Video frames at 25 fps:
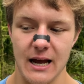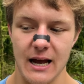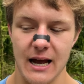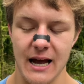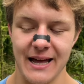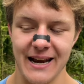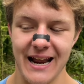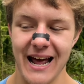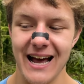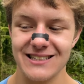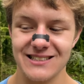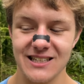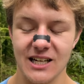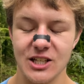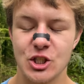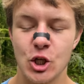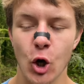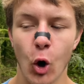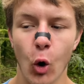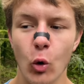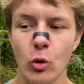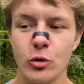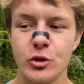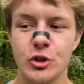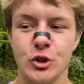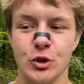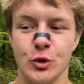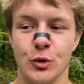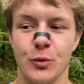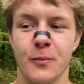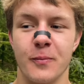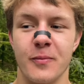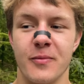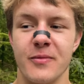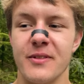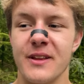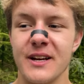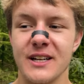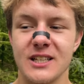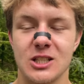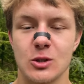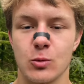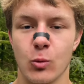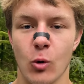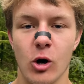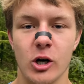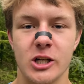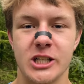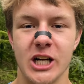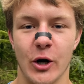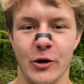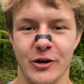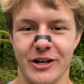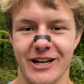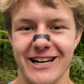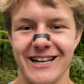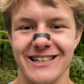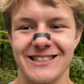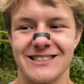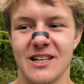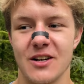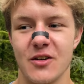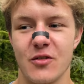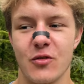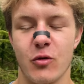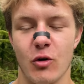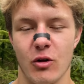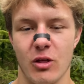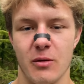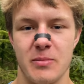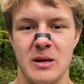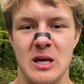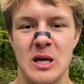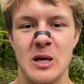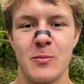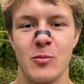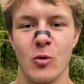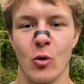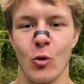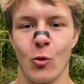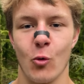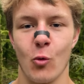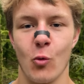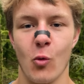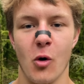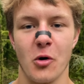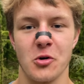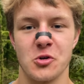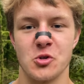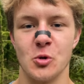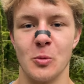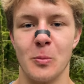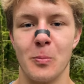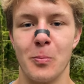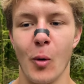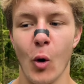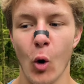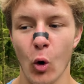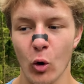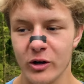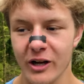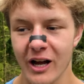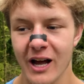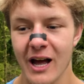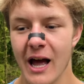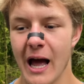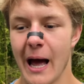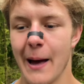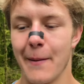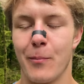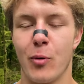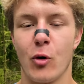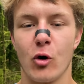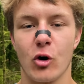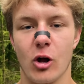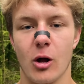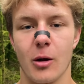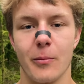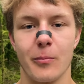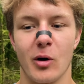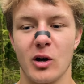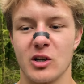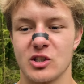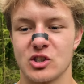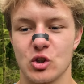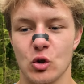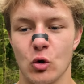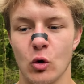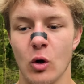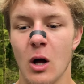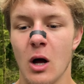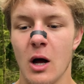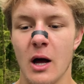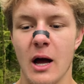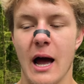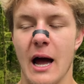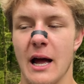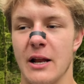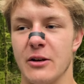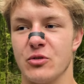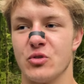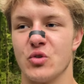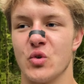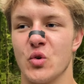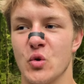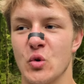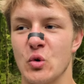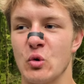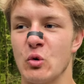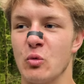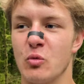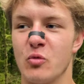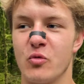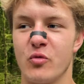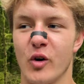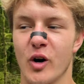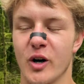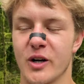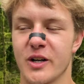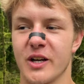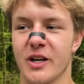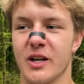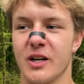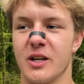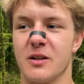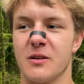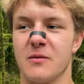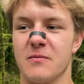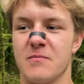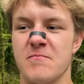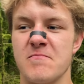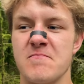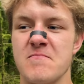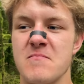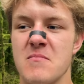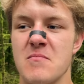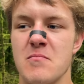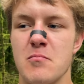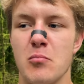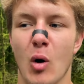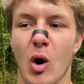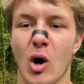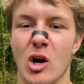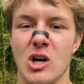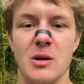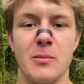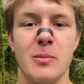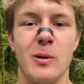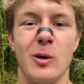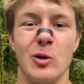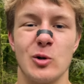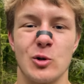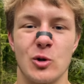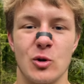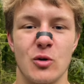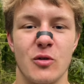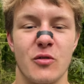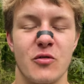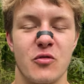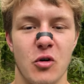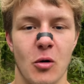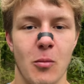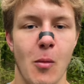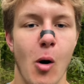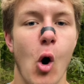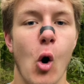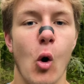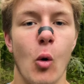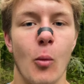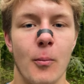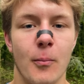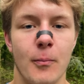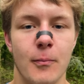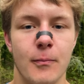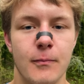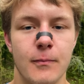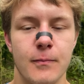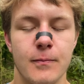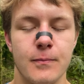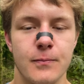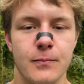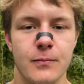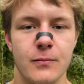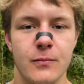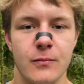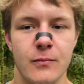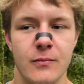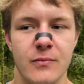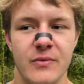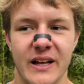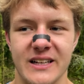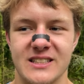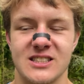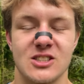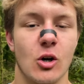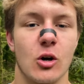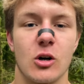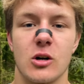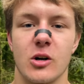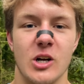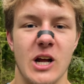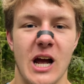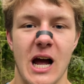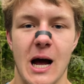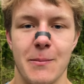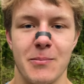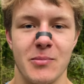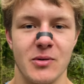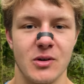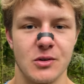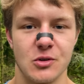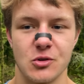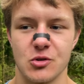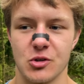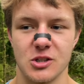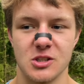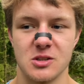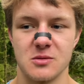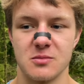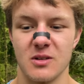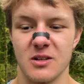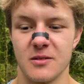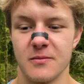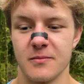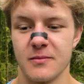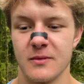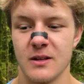And as I told you, this workout isn't for the people who want to bulk and put on muscle and do fucking bodybuilder from home. That's not gonna happen, trust me.